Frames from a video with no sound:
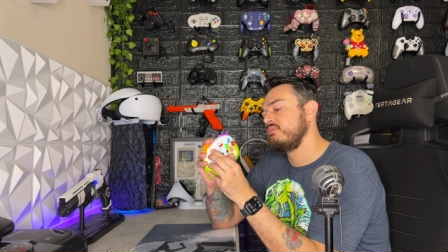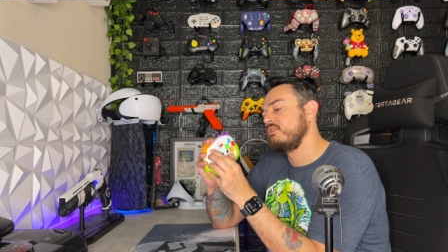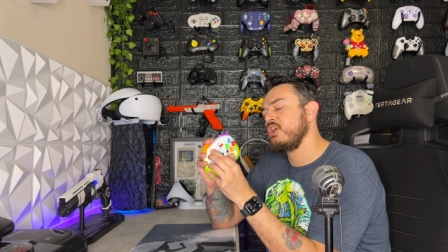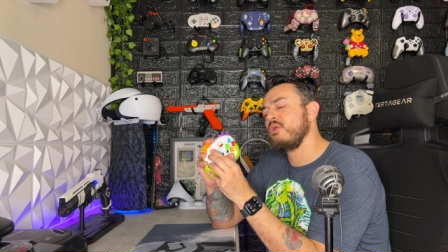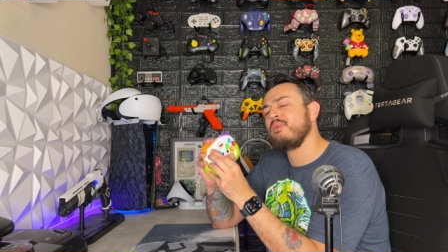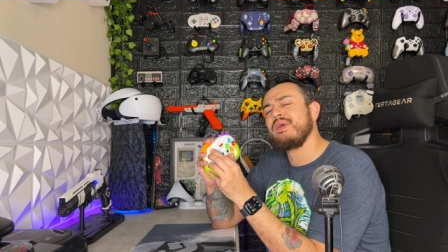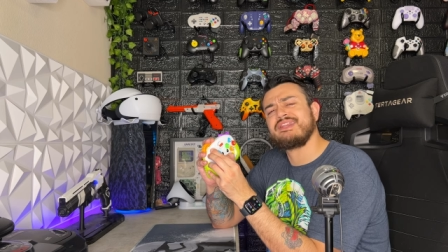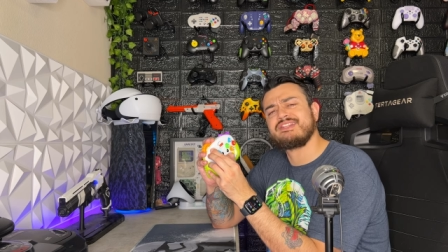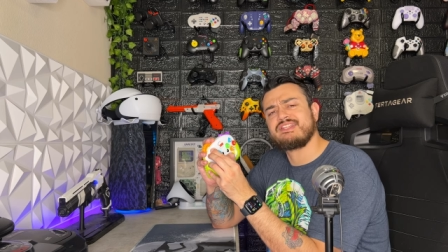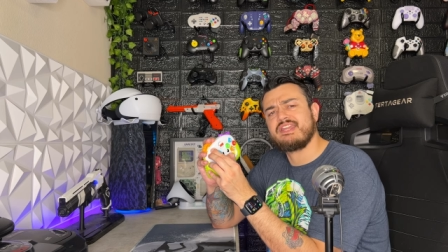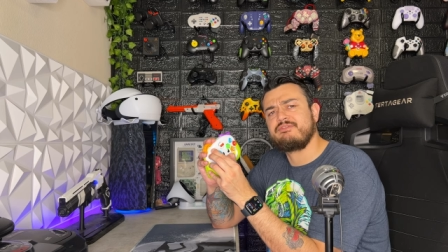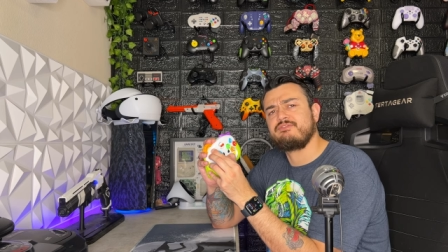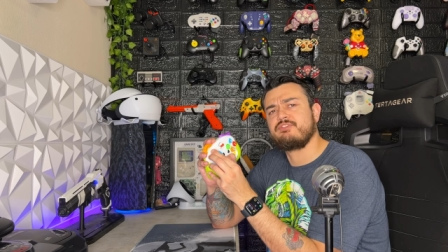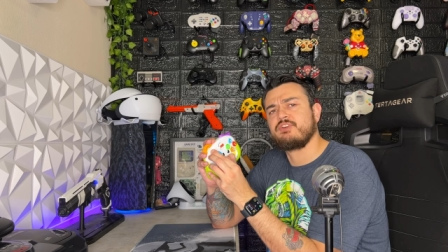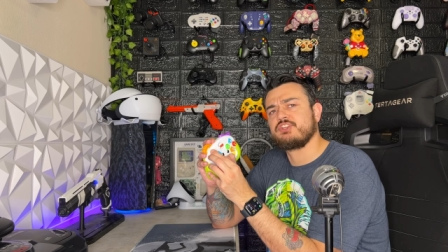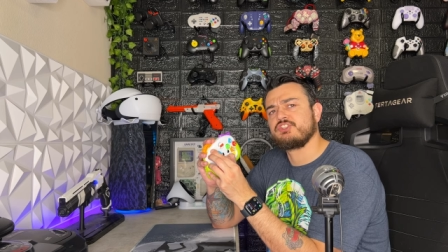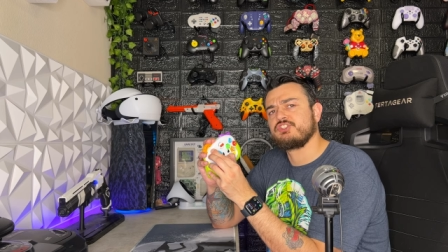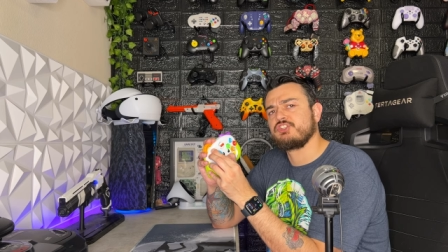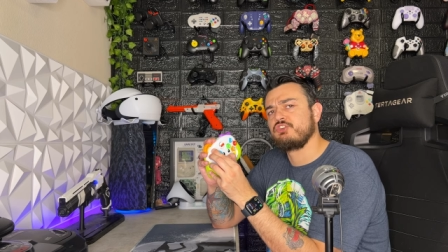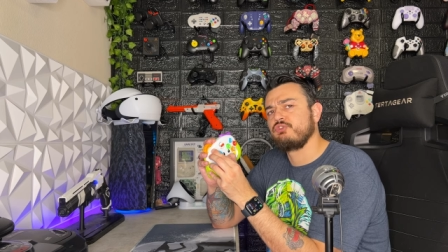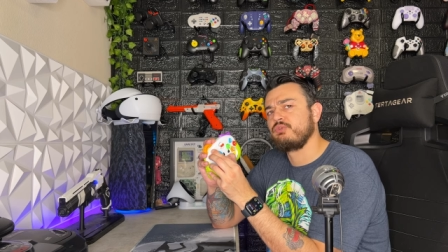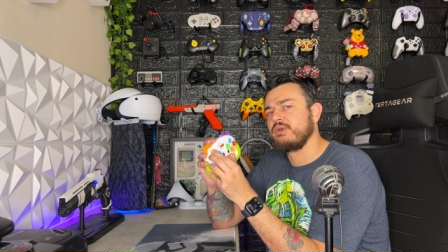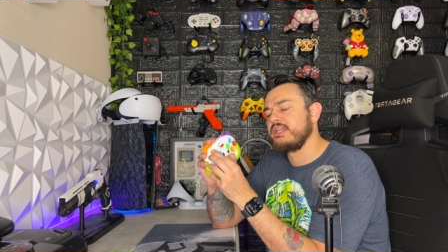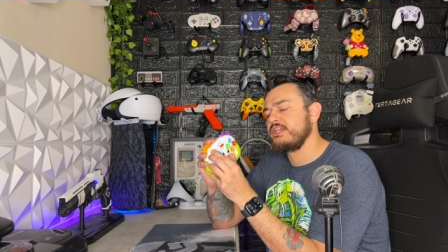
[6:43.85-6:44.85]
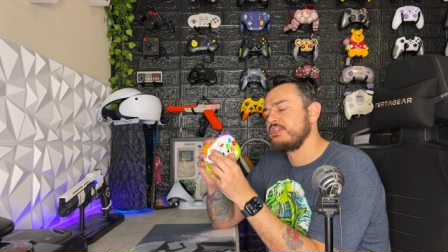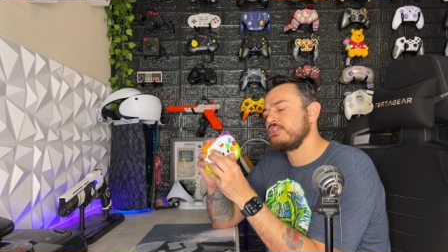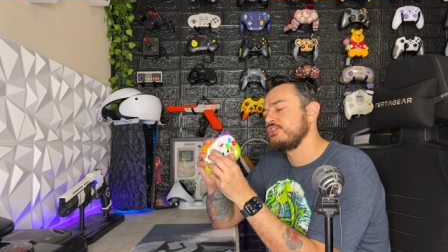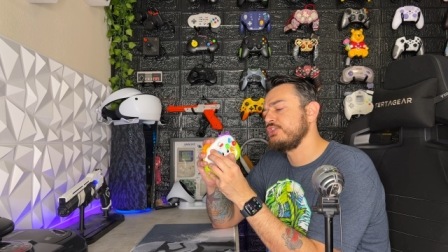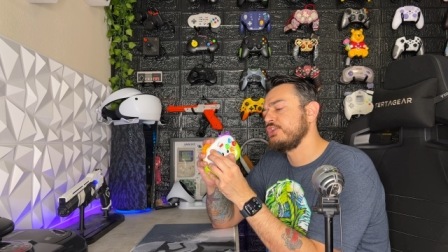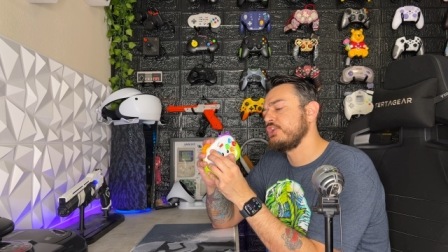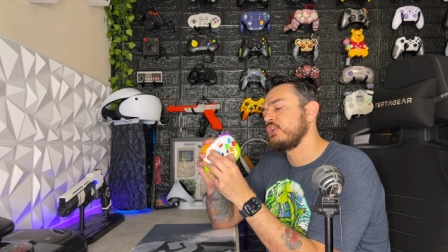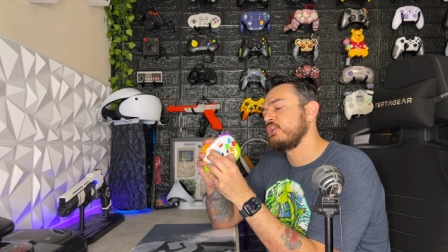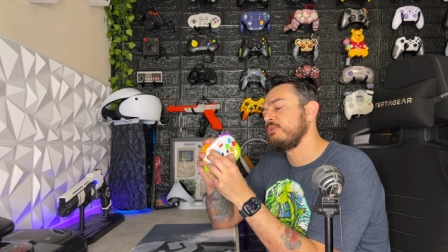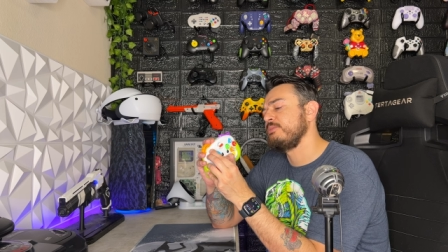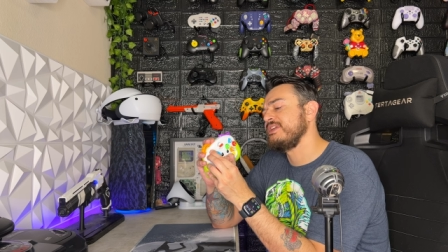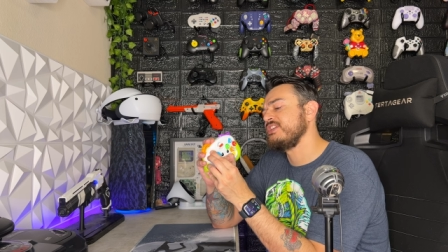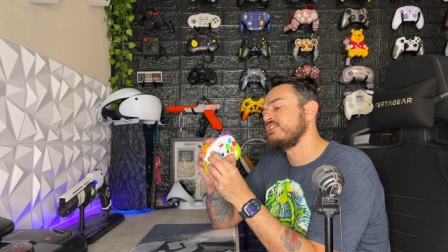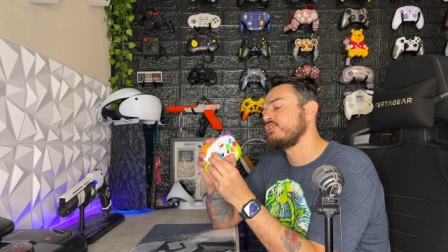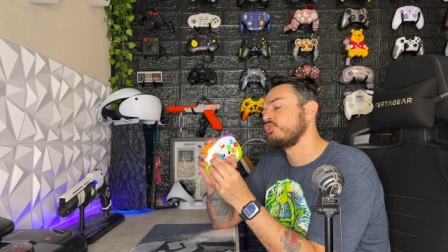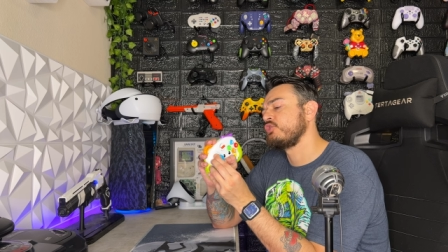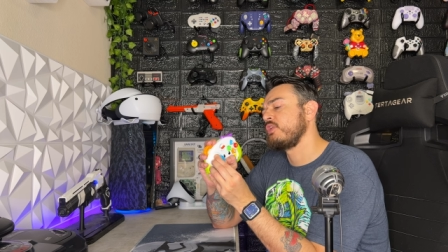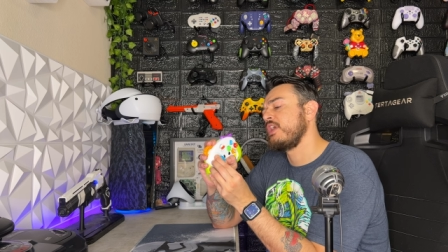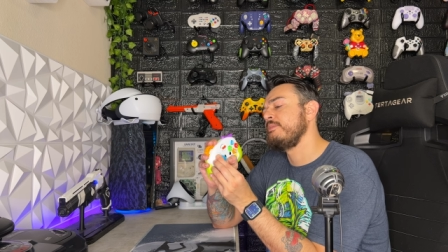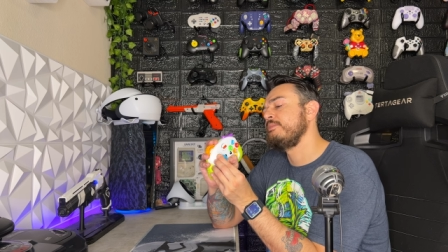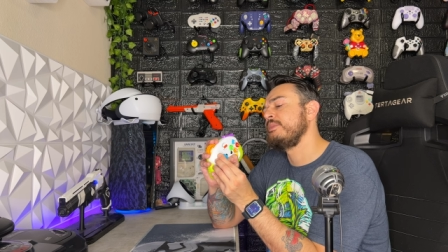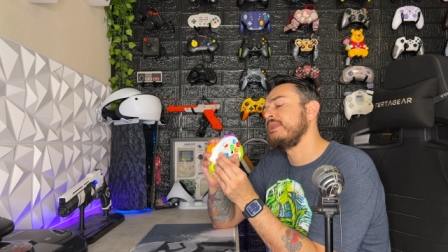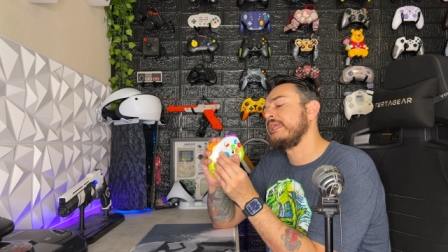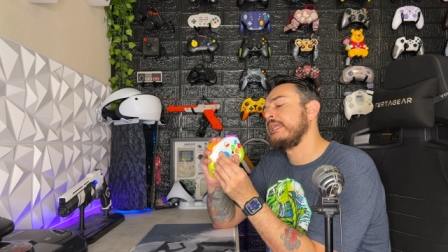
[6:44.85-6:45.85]
no anti-friction rings, so you're gonna be
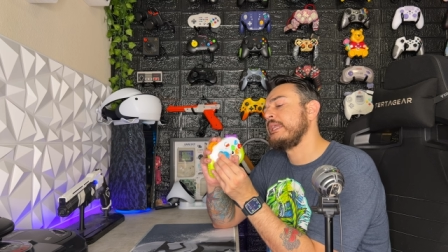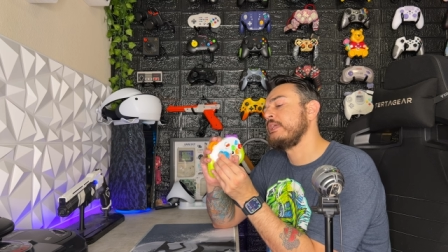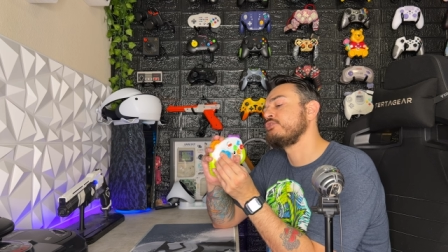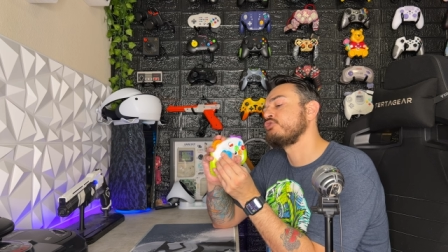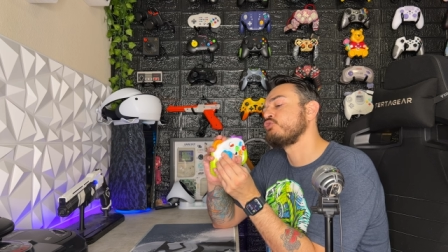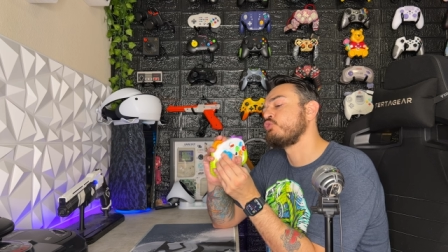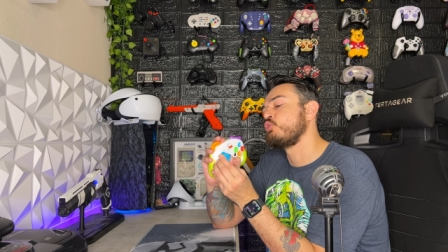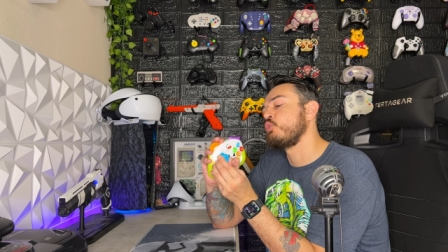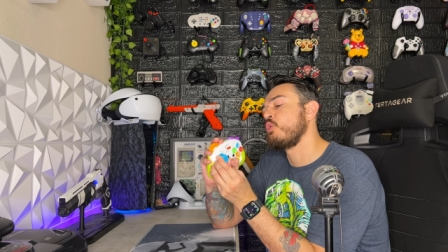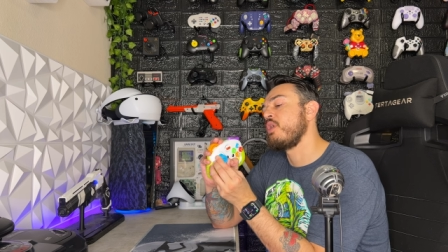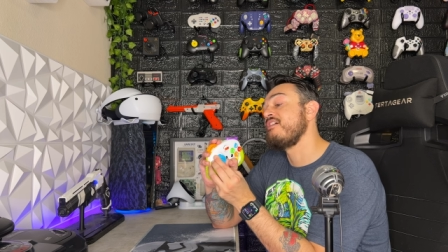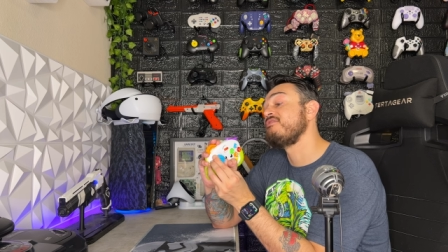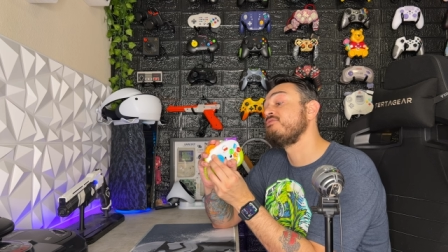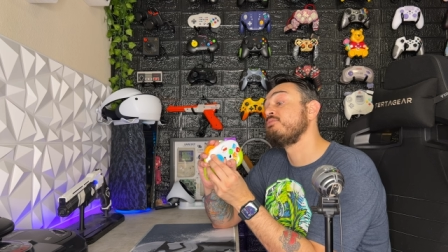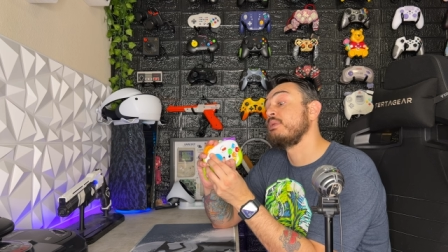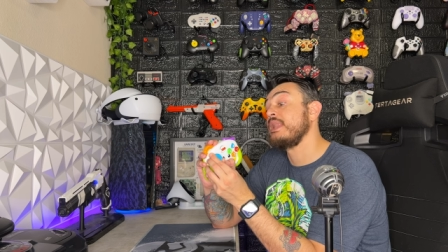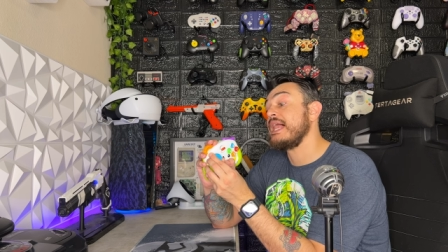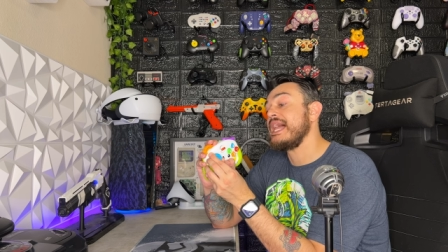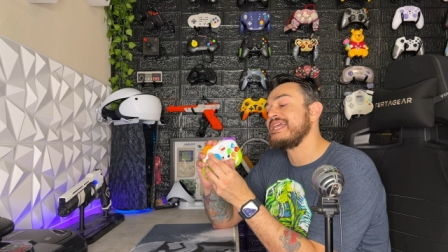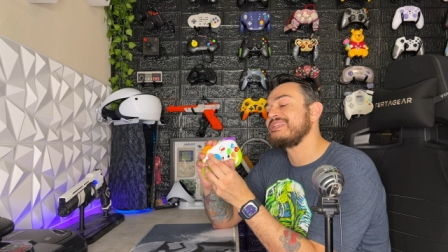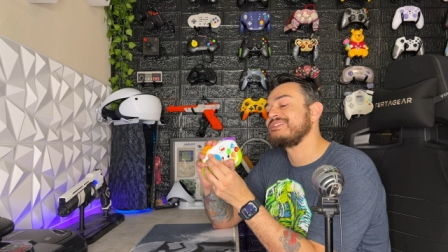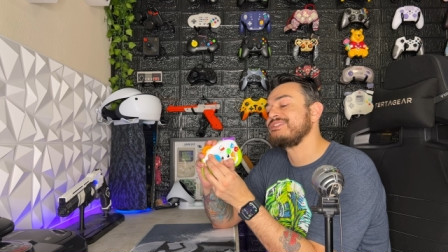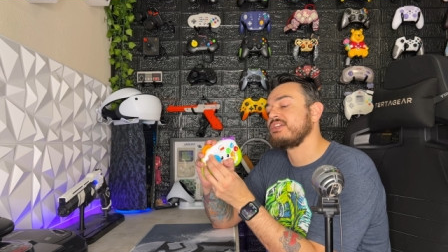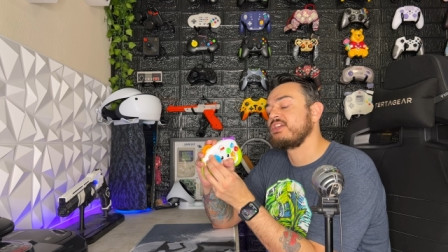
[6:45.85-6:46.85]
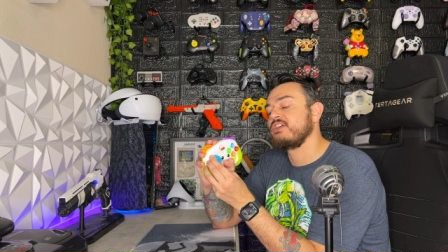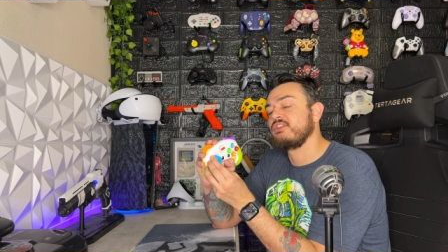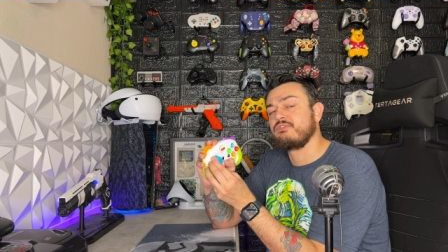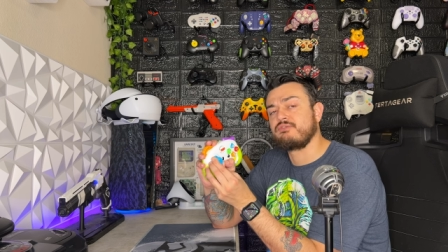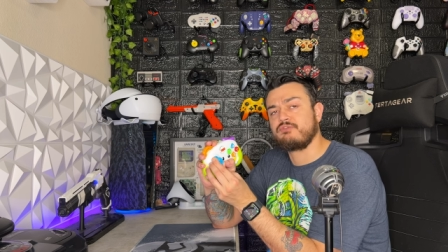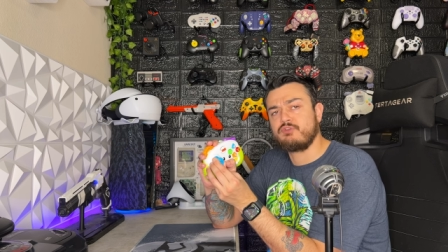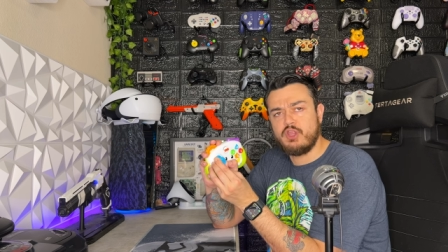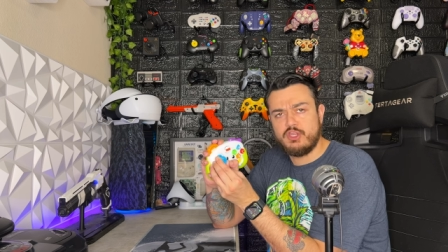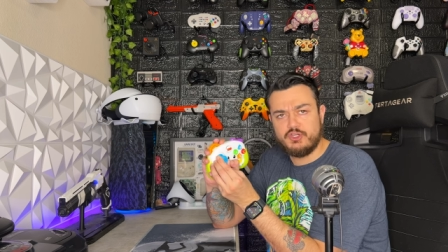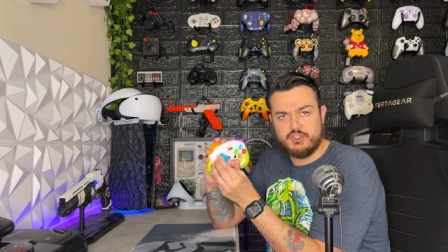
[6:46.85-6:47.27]
scraping against rough plastic of the front